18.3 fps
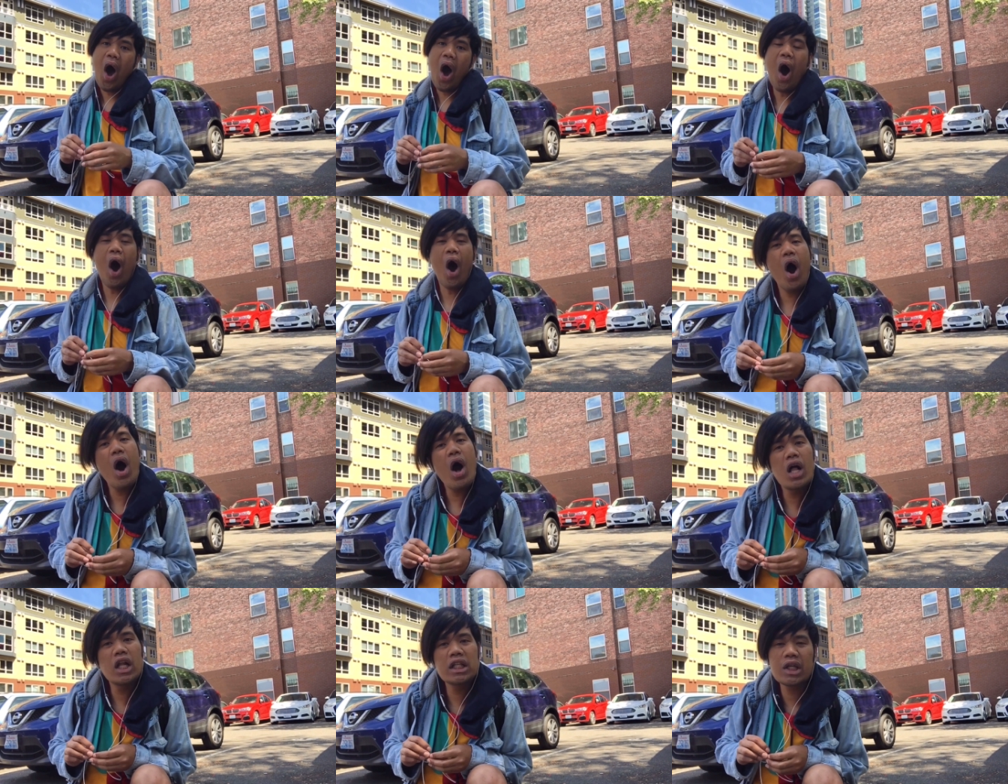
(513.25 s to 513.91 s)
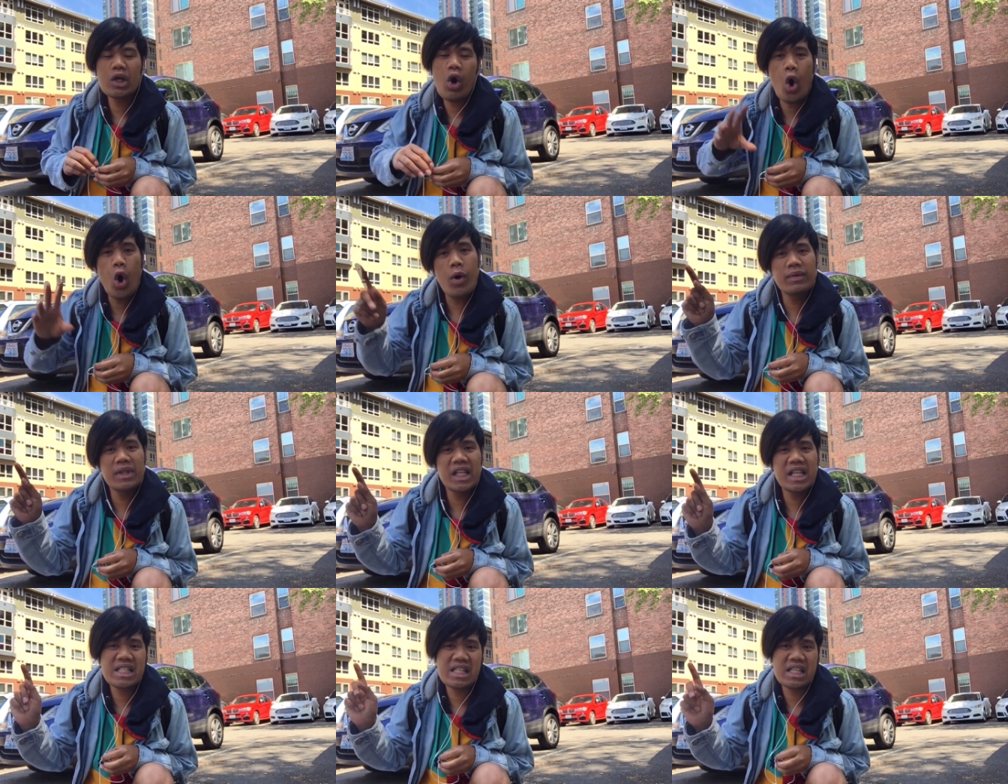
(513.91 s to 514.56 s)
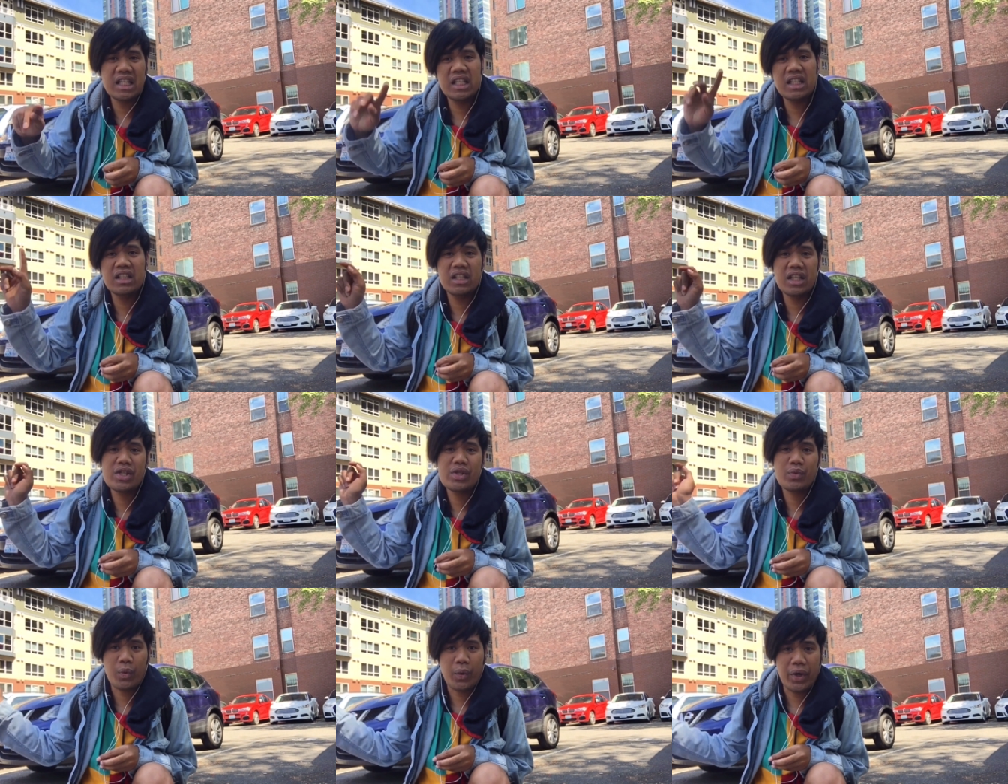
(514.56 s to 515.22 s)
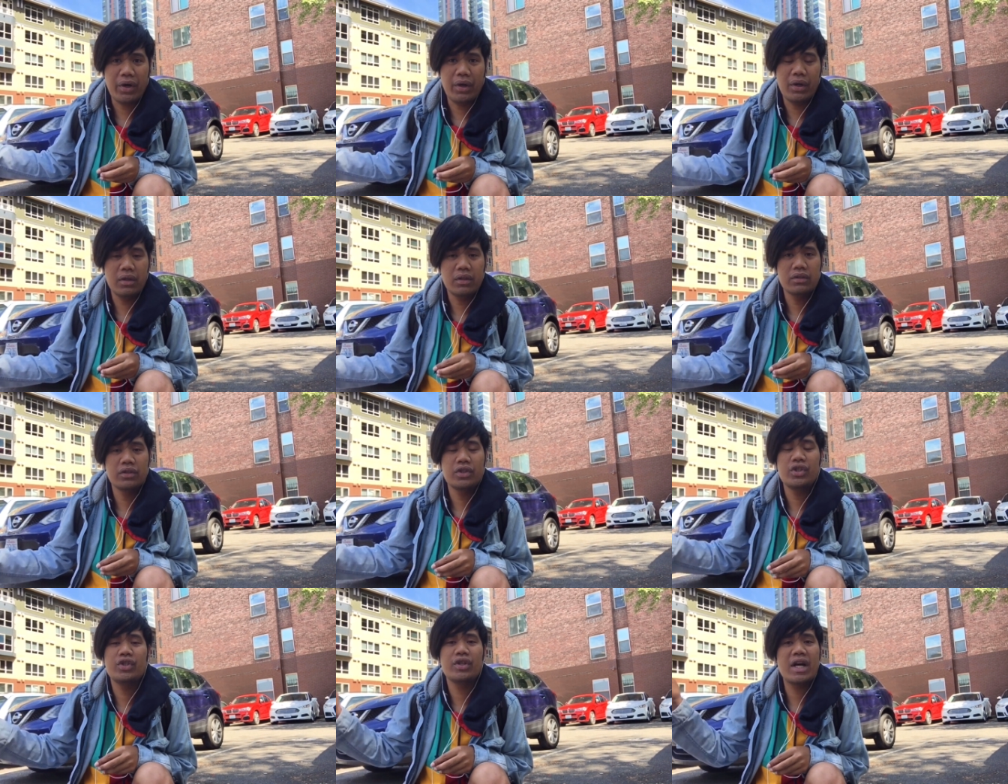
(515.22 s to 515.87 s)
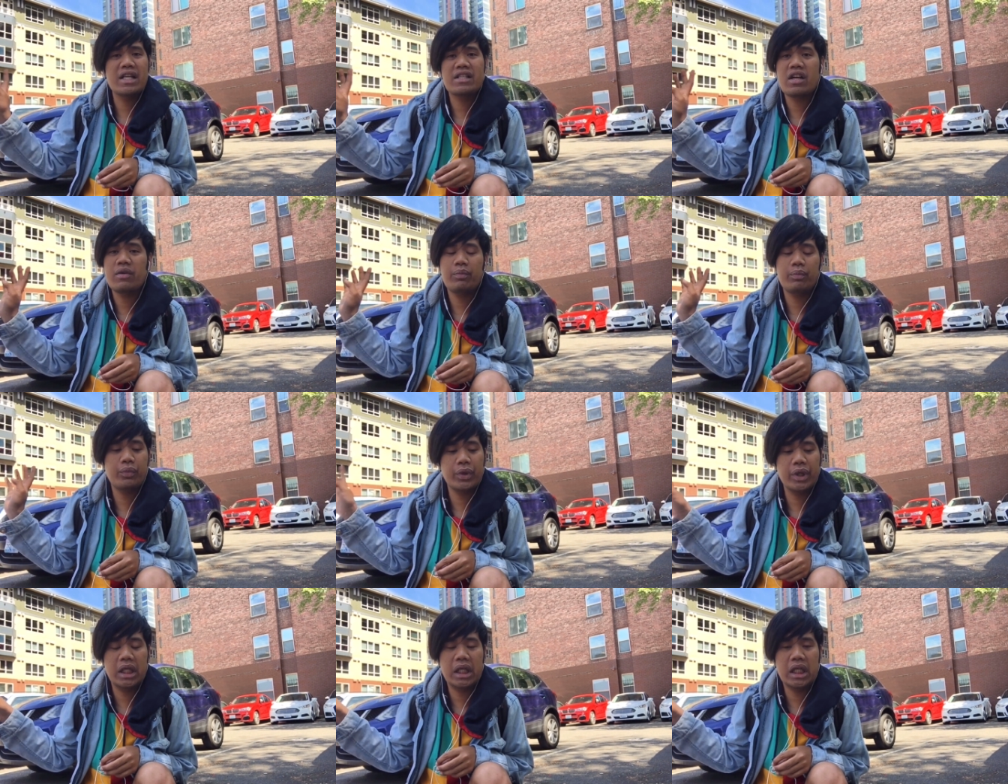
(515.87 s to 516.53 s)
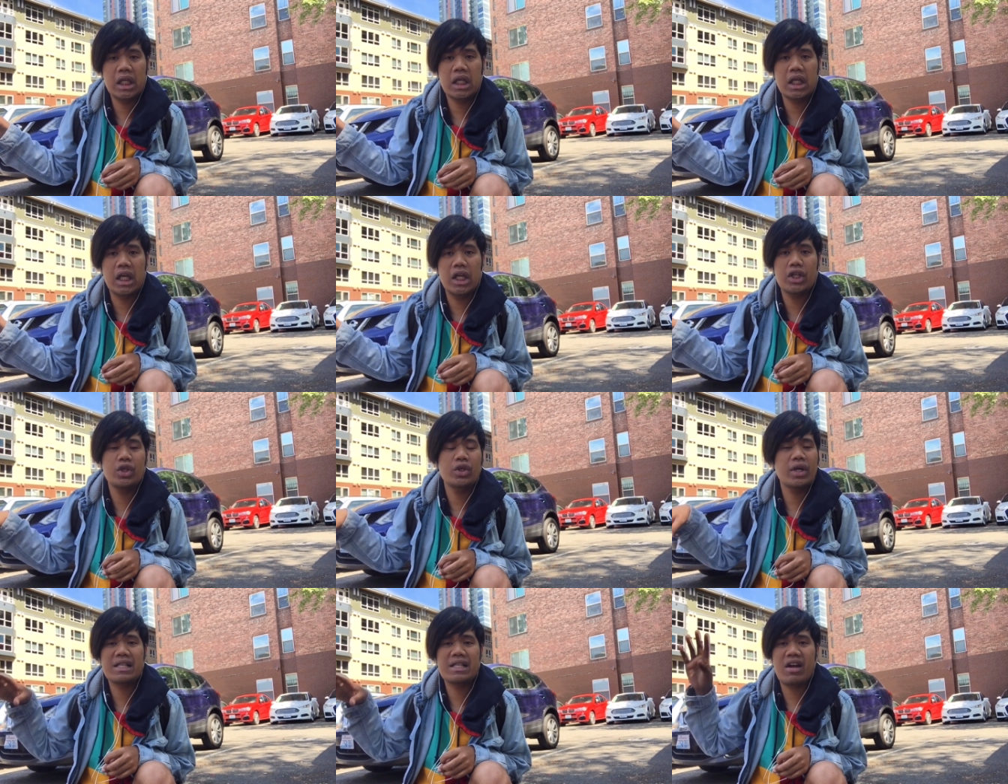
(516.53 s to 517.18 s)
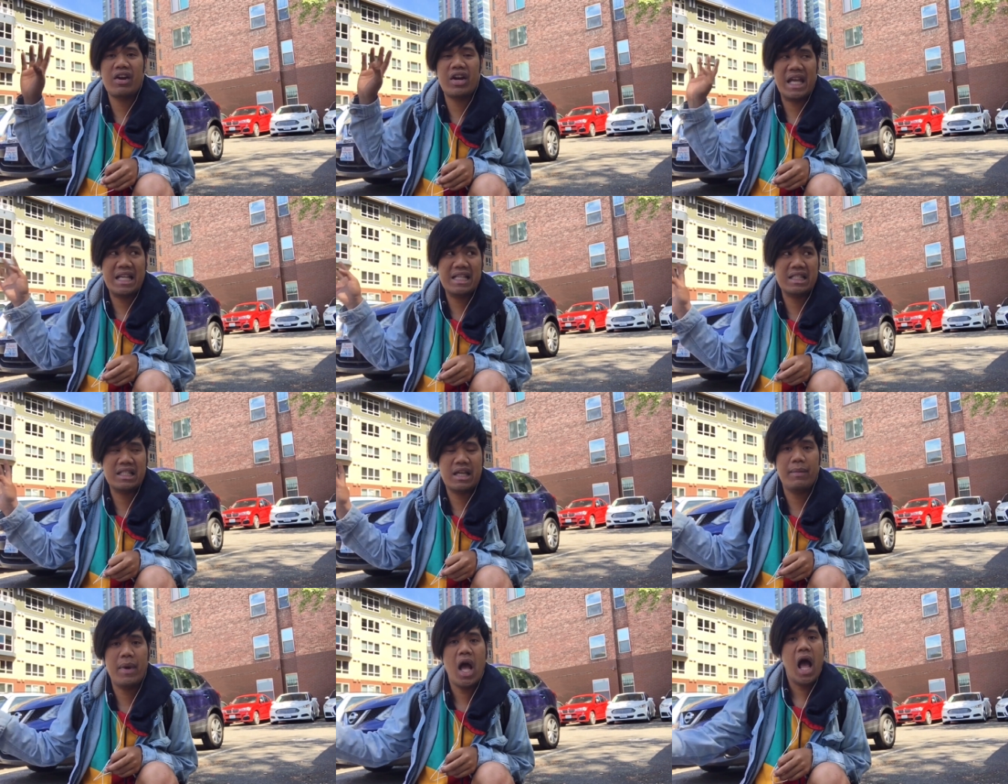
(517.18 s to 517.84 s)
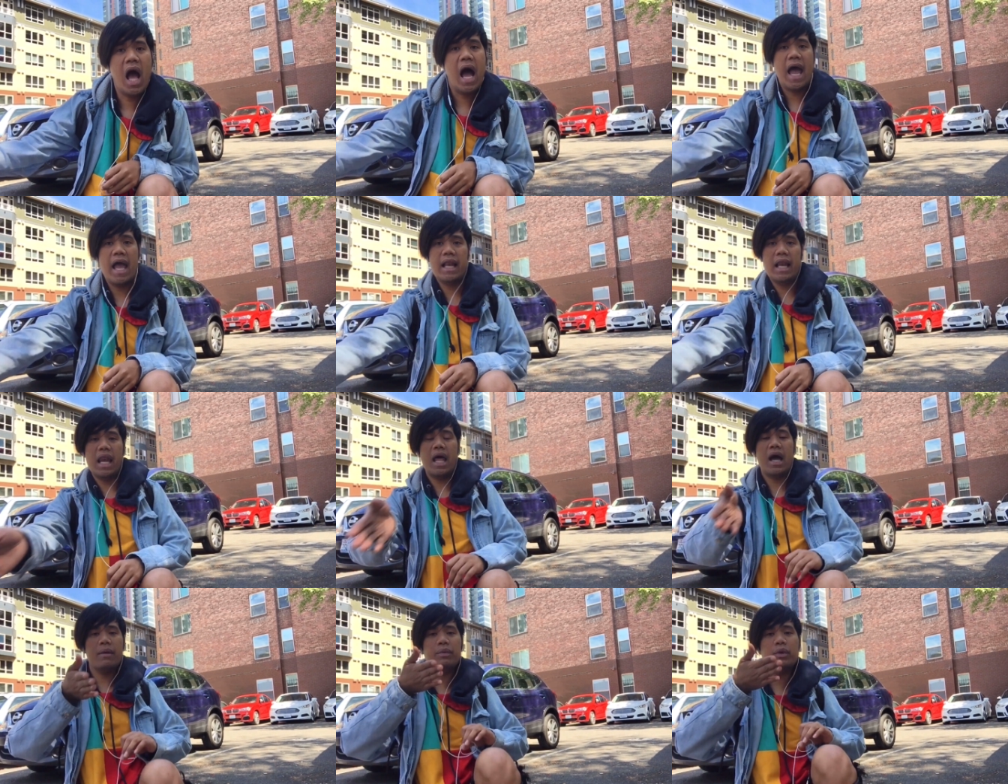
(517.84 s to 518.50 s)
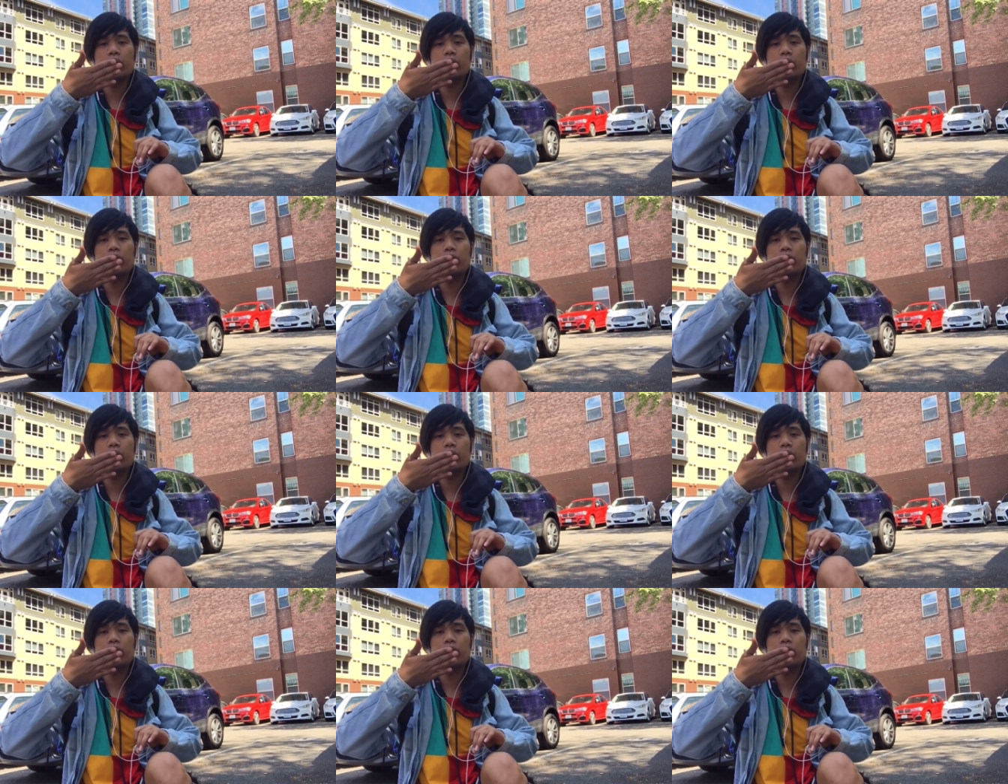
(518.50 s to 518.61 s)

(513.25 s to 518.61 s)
all the homeless in this world you guys are pretty and you guys are handsome I love